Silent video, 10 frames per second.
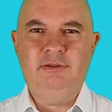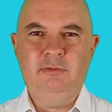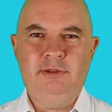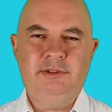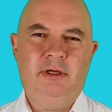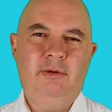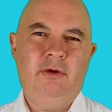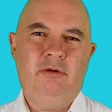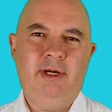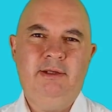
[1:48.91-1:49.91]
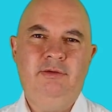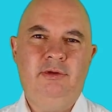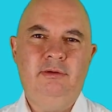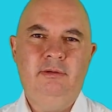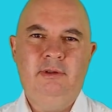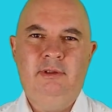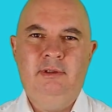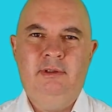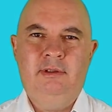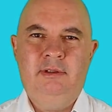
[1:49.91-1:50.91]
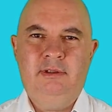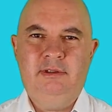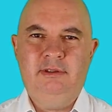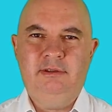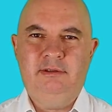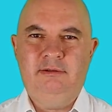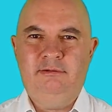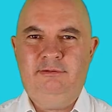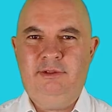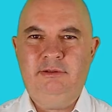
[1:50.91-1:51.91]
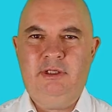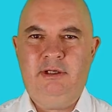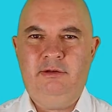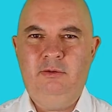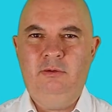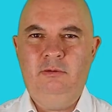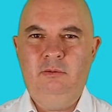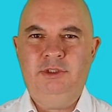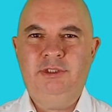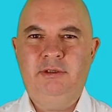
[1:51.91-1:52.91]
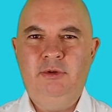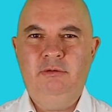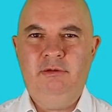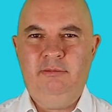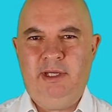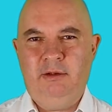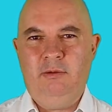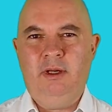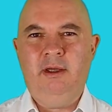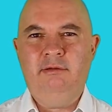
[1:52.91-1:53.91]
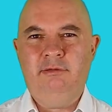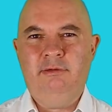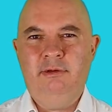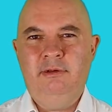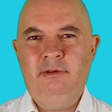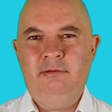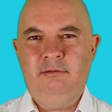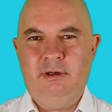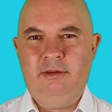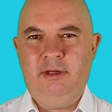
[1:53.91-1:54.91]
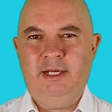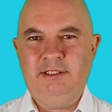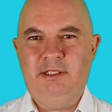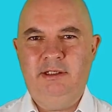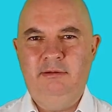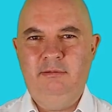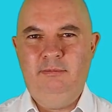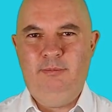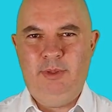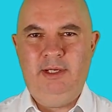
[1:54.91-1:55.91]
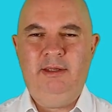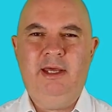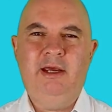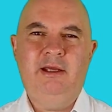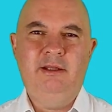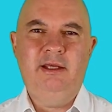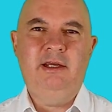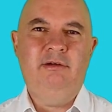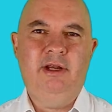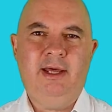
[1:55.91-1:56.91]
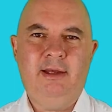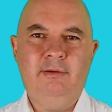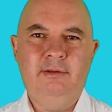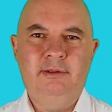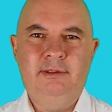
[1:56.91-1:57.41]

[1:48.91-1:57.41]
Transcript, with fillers: to what is going on around you. It feels like you're watching a movie about your life rather than actually being there in the here and now.